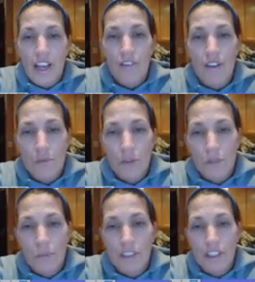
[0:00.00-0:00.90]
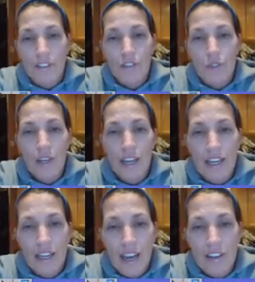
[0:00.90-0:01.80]
If you have a multiplicity of 3,
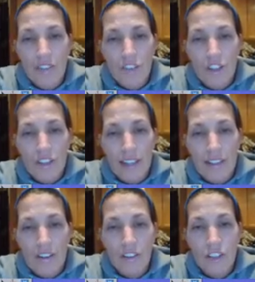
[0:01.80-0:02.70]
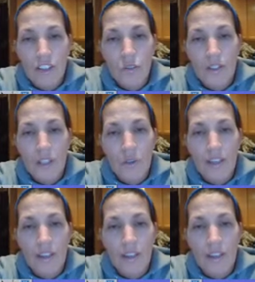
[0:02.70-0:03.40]
it kind of looks like that little squiggly one,